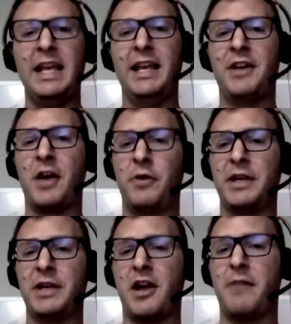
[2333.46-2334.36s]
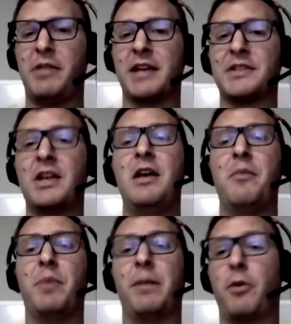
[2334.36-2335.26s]
Not only is it complex,
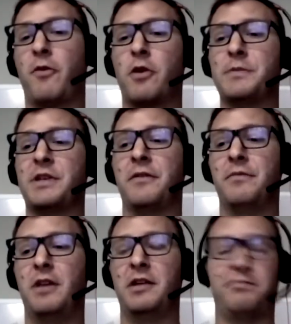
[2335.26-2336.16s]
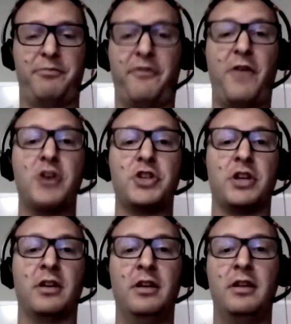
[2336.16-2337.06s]
but it performs a
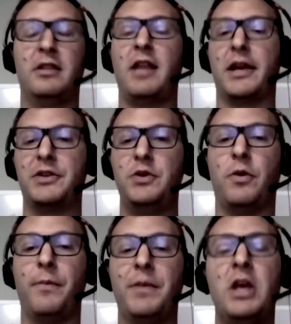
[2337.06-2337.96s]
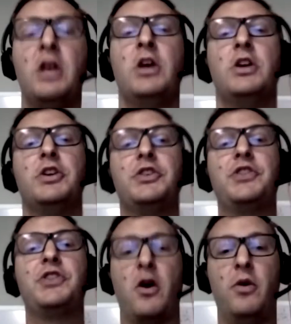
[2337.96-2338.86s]
function like a tool.
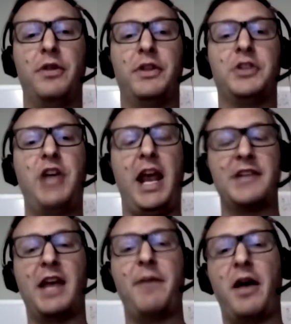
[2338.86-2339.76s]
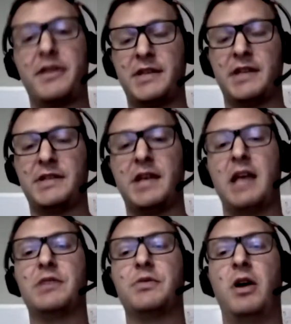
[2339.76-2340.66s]
So the chance hypothesis
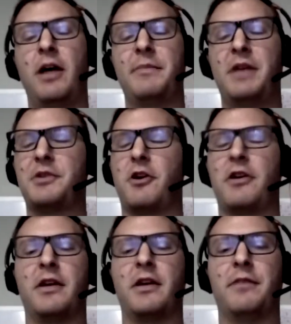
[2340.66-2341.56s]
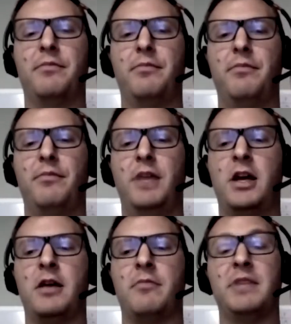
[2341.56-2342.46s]
says, well, I'm sorry, the
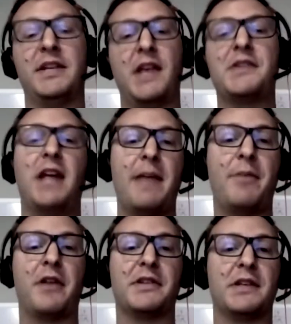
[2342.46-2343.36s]
necessity hypothesis